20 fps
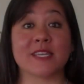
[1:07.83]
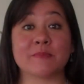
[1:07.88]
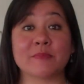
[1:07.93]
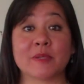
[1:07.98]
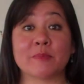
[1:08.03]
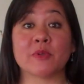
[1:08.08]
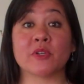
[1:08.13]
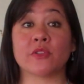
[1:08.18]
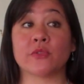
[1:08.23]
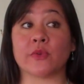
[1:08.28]
Tip
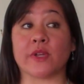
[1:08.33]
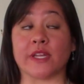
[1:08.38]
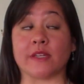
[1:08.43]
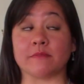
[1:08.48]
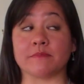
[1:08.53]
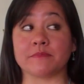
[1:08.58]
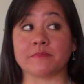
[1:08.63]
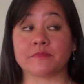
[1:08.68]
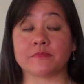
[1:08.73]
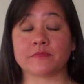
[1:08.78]
number three,
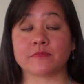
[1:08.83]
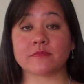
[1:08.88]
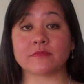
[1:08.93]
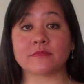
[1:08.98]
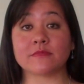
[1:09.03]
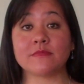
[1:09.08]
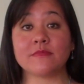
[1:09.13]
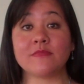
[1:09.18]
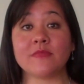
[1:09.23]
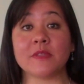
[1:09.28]

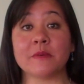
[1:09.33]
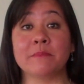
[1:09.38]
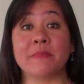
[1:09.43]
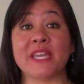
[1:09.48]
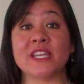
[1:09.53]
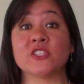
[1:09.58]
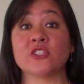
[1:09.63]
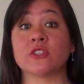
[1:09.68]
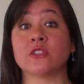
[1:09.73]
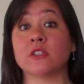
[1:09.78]

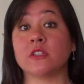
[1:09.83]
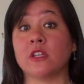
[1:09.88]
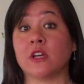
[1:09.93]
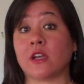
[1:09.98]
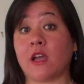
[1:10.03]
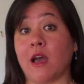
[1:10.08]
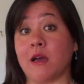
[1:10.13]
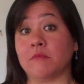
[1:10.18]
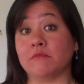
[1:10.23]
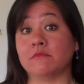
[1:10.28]
make sure to
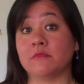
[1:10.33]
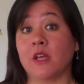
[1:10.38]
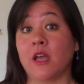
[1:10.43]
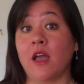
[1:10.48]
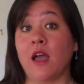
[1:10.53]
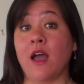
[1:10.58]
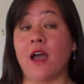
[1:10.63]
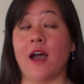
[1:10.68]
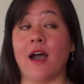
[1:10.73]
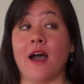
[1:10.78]
look up.
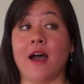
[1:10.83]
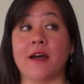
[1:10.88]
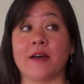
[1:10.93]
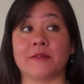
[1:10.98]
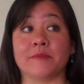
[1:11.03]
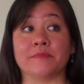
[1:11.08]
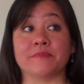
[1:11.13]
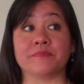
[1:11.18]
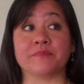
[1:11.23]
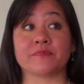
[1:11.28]

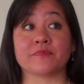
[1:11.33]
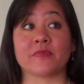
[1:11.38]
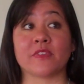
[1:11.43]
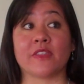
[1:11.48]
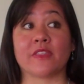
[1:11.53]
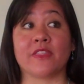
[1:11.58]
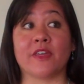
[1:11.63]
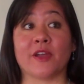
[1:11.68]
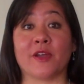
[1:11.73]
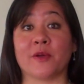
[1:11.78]

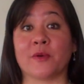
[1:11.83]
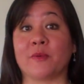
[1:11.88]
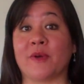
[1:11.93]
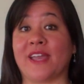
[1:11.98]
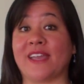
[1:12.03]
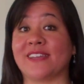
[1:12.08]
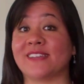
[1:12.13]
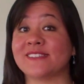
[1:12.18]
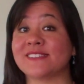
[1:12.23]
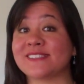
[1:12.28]
There are
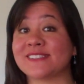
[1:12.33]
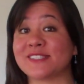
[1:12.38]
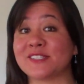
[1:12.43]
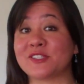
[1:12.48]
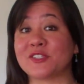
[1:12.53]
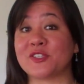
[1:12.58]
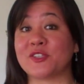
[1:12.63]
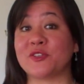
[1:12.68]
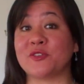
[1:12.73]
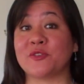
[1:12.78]
ways
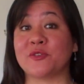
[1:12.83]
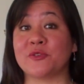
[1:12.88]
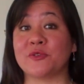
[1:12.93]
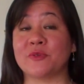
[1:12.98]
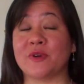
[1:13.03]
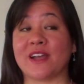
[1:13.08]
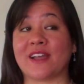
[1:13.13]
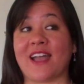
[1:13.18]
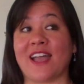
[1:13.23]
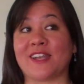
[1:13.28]

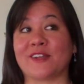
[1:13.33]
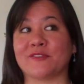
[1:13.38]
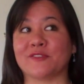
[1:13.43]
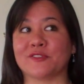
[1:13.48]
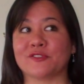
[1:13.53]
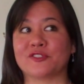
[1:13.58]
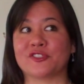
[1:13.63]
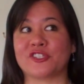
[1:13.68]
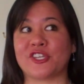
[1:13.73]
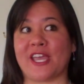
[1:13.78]
to kind
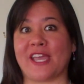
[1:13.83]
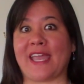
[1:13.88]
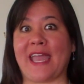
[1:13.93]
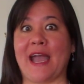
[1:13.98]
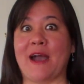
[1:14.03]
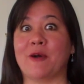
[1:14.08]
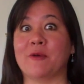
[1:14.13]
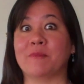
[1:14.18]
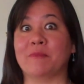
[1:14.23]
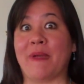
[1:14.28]
of check
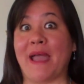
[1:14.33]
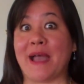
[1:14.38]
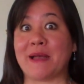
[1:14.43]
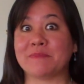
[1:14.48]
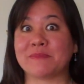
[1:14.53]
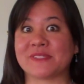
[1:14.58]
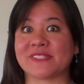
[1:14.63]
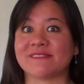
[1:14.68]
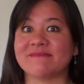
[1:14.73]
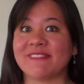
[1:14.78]
out
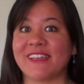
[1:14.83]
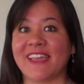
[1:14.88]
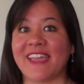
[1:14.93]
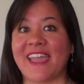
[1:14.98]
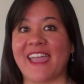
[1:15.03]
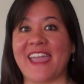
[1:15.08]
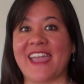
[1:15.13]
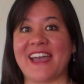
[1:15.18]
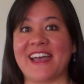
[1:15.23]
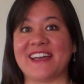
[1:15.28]
maps
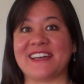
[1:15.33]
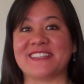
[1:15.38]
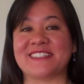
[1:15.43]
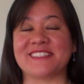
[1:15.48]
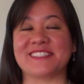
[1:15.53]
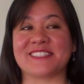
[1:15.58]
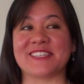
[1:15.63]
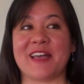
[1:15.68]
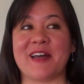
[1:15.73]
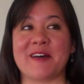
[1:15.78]

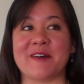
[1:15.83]
and